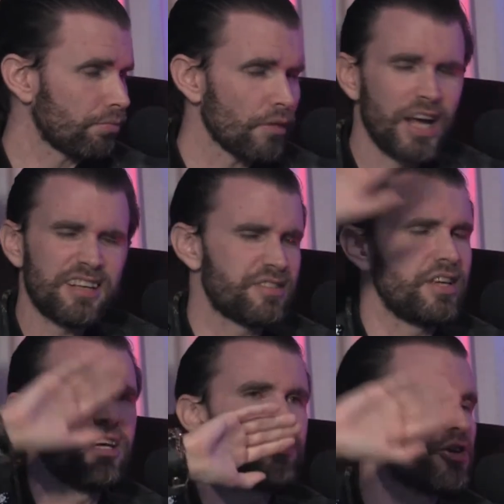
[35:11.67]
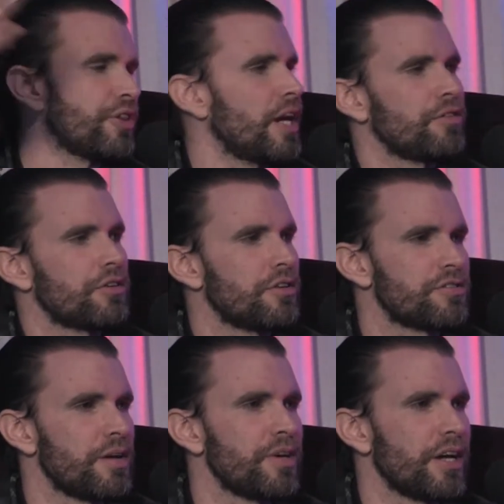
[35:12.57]
That's easier than ever to
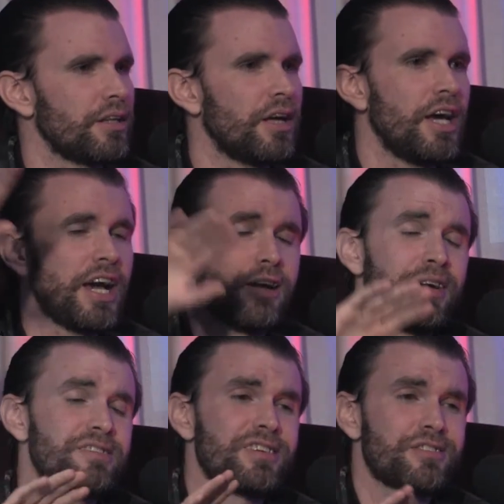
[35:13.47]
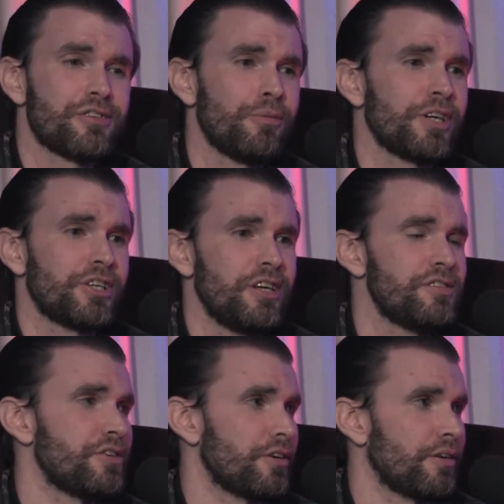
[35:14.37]
disseminate, and it makes it so much
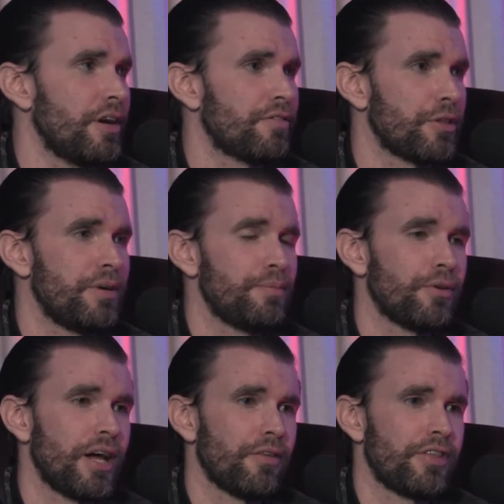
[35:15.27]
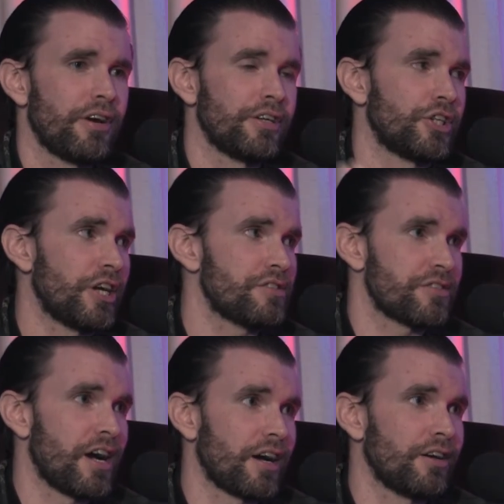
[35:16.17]
easier for the people out there in
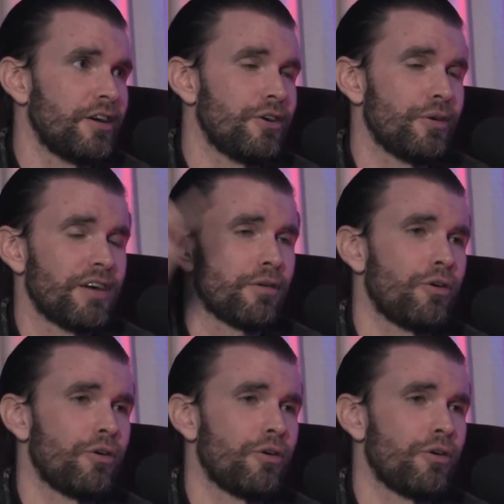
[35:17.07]
JSOC who have